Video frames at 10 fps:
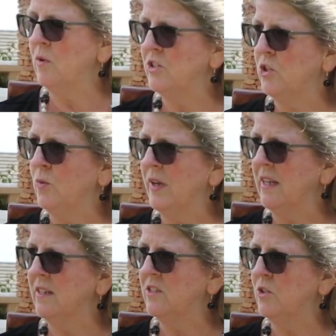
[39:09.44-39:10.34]
we're
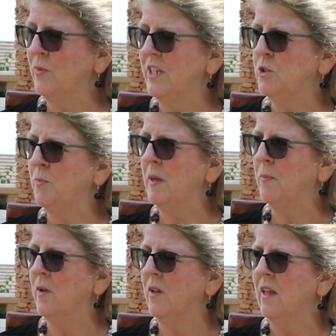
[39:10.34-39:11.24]
doing to reach
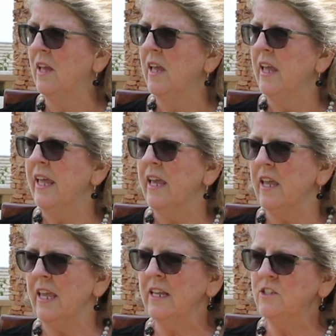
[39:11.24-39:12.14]
people
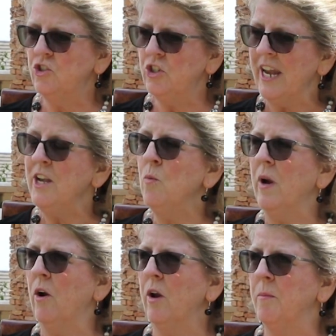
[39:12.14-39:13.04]
in
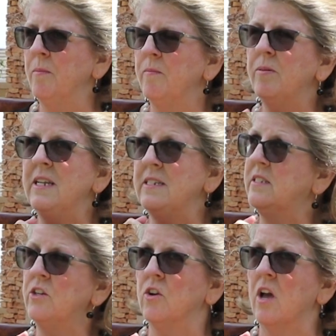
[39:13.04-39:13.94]
January, please
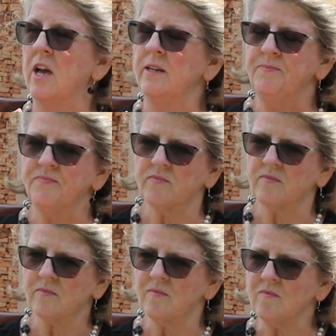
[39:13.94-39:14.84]
dear God,
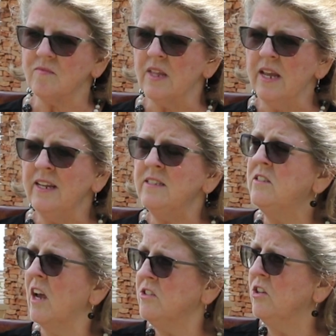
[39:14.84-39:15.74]
is
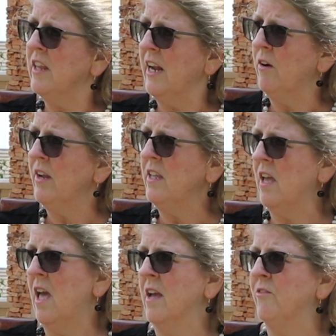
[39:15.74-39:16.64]
Dr. Larry
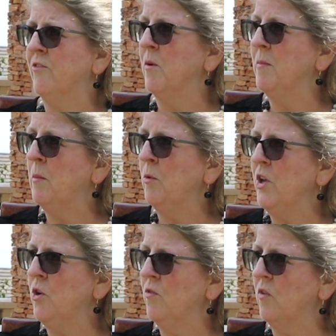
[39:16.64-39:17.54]
Young from Emory
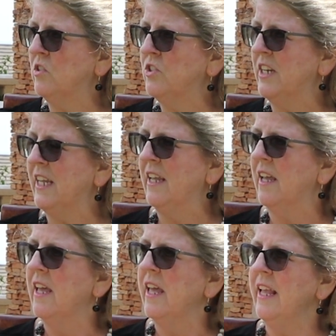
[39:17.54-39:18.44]
University
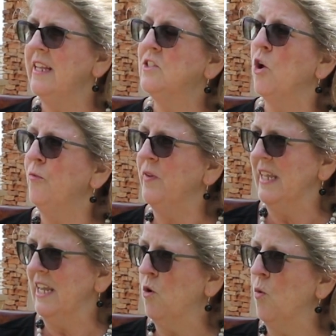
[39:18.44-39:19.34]
is
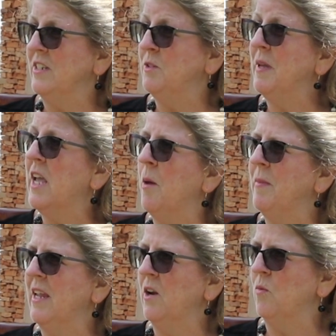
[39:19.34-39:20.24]
hopefully going to be
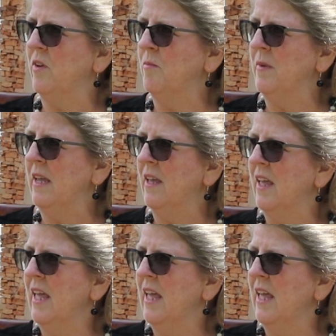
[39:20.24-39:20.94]
coming here with me.